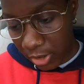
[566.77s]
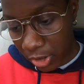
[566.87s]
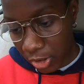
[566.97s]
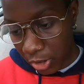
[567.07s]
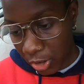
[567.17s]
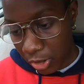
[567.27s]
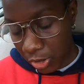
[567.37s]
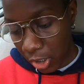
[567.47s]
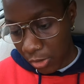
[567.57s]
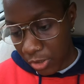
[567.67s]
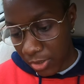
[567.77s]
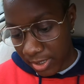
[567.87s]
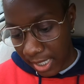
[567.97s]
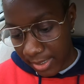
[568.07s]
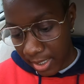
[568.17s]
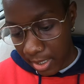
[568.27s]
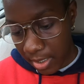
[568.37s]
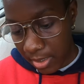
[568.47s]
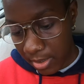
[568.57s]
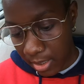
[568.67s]
sh- go to your
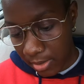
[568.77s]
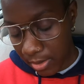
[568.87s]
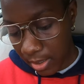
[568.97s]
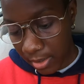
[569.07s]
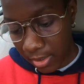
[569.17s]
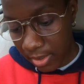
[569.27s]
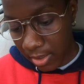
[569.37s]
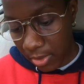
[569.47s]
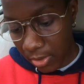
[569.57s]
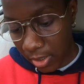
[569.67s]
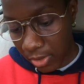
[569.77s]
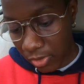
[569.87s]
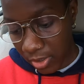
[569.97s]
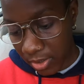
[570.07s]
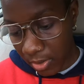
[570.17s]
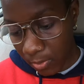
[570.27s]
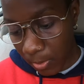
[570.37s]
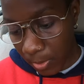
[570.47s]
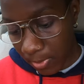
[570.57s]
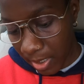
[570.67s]
settings and yeah, you can see who you're interested in,
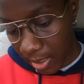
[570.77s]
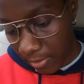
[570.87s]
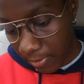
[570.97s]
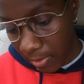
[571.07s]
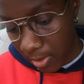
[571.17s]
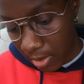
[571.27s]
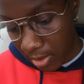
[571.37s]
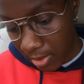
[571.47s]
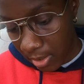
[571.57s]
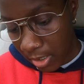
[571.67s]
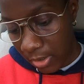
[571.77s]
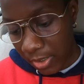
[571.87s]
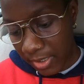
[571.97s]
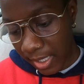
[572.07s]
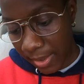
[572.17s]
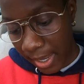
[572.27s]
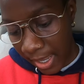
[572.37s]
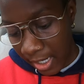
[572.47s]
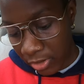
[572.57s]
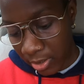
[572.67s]
women, men, everyone. You can set the
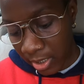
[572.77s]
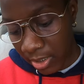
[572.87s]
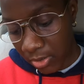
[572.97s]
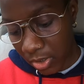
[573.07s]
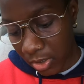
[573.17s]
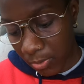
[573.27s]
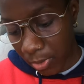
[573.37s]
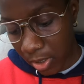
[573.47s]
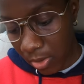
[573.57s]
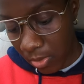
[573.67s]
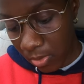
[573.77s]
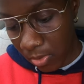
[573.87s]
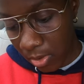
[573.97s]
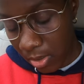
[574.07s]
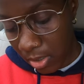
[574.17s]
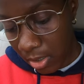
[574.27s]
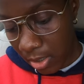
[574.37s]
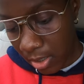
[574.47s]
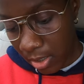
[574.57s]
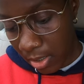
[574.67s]
age range, which is pretty cool.
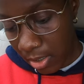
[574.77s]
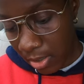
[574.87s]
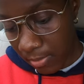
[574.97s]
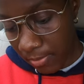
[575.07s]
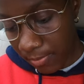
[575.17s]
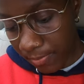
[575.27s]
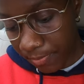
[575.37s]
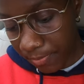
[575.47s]
Um,